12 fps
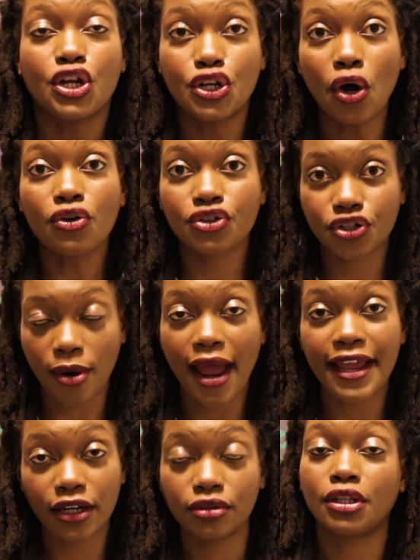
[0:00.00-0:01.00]
don't
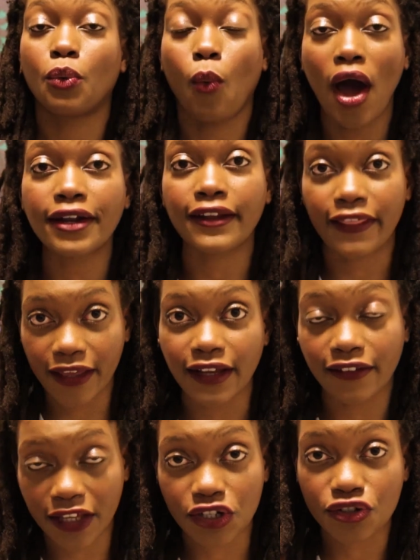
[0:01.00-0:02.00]
try out the one
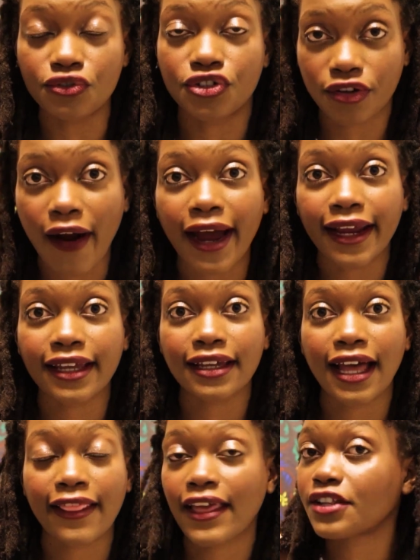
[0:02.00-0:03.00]
thing they should
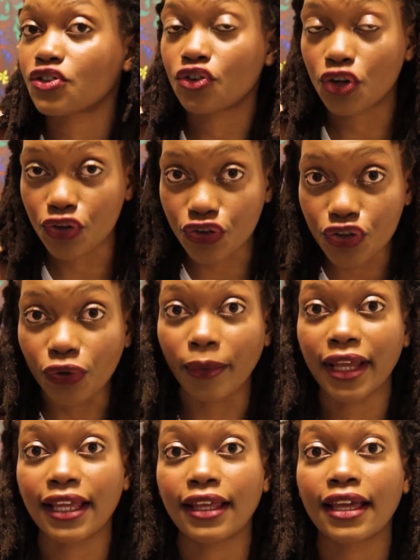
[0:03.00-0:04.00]
try, and that's
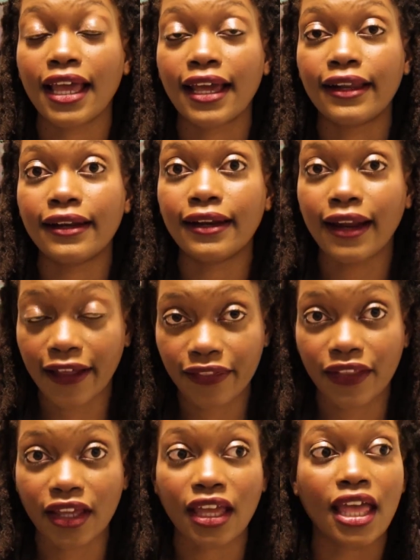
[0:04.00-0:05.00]
doing
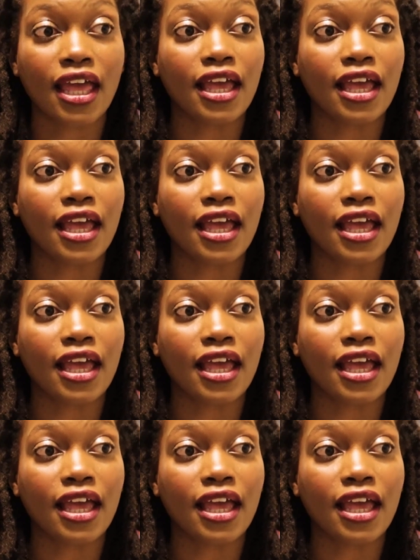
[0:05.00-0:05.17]
nothing.